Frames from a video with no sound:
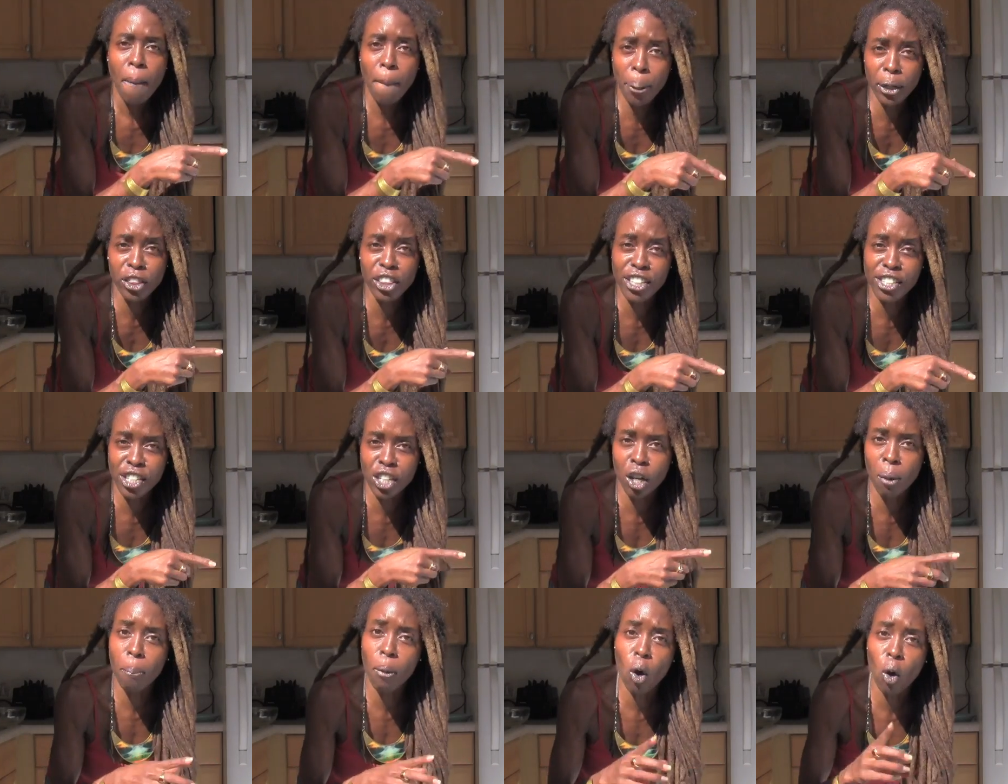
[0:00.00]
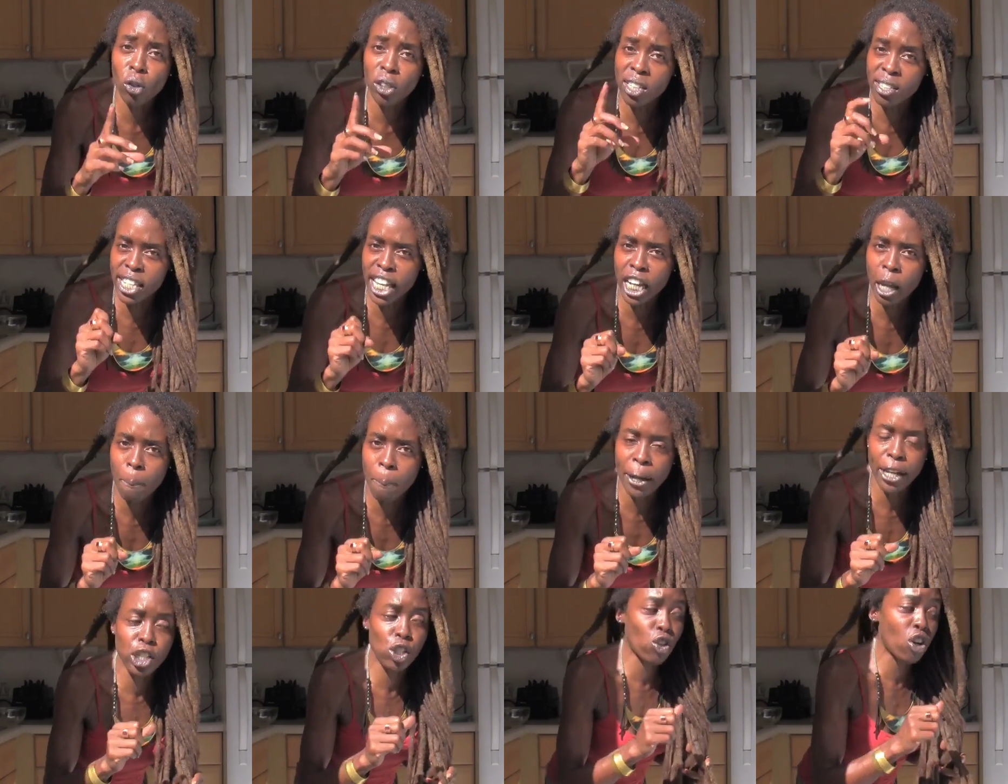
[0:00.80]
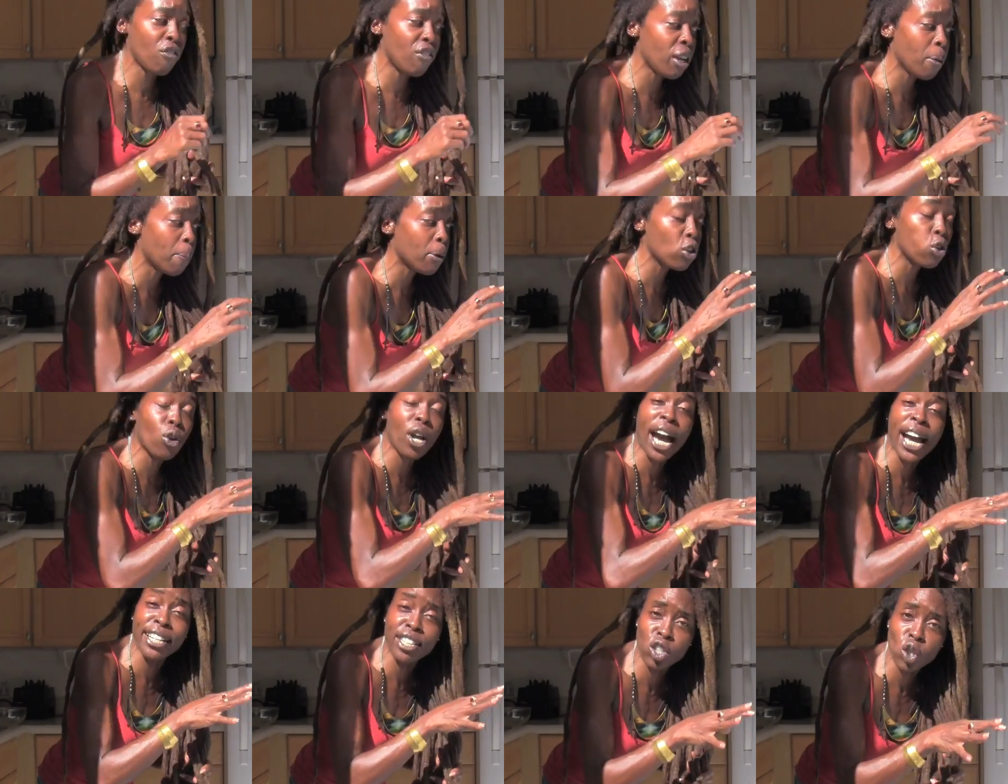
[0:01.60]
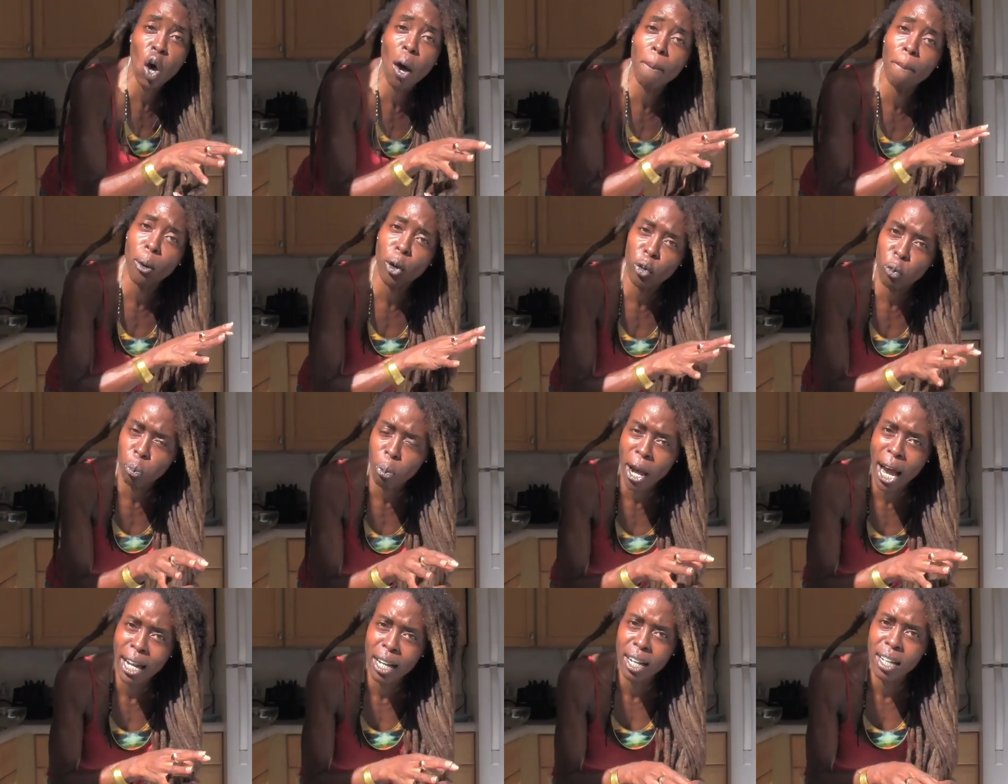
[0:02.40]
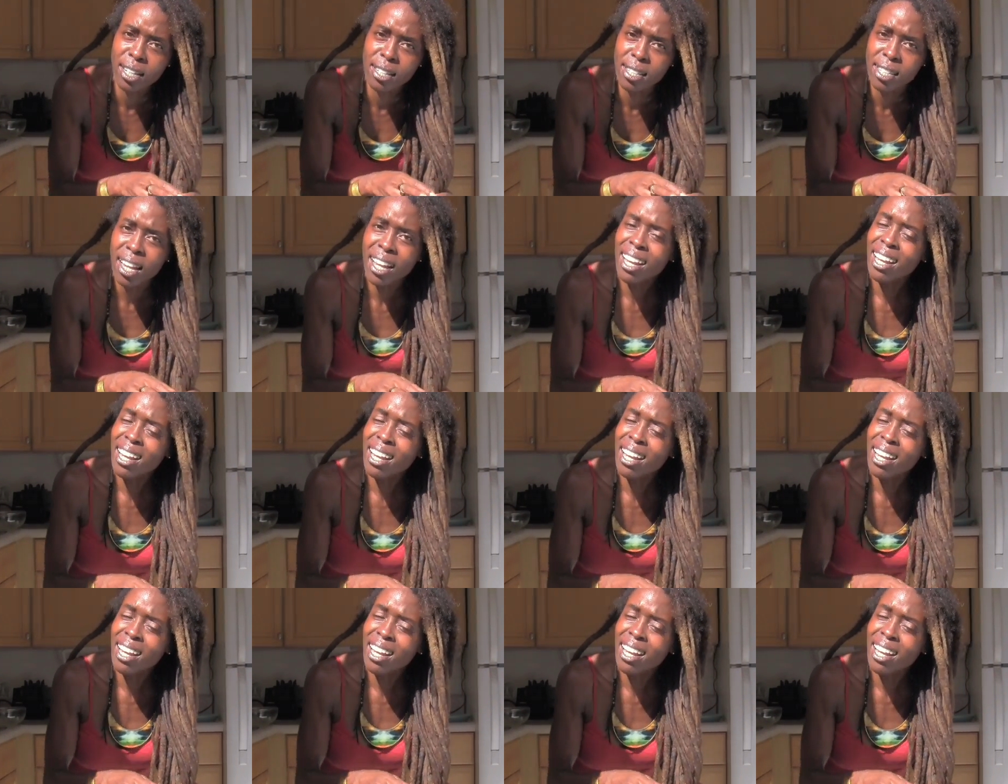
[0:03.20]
put this in a bowl and take a picture of it, but you guys saw both products.